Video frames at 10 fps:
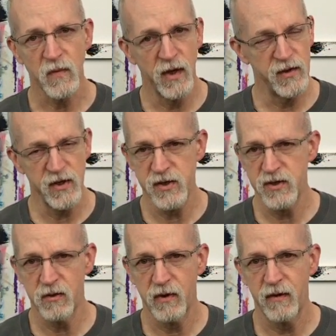
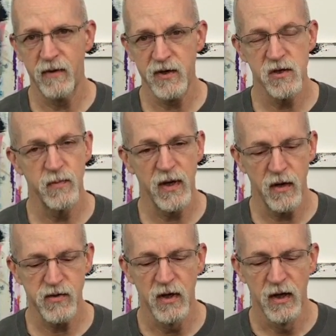Additions and renovations
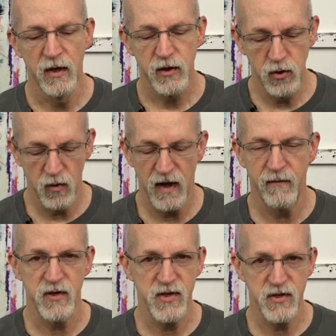because you have
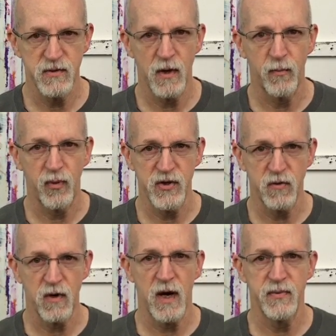a, a
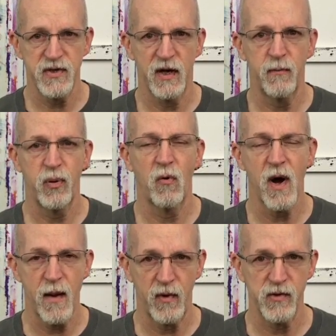prescribed set of
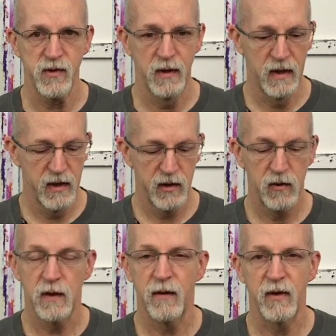parameters.
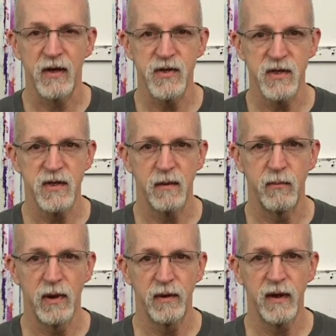You have an existing
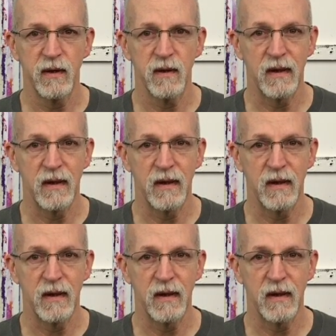building,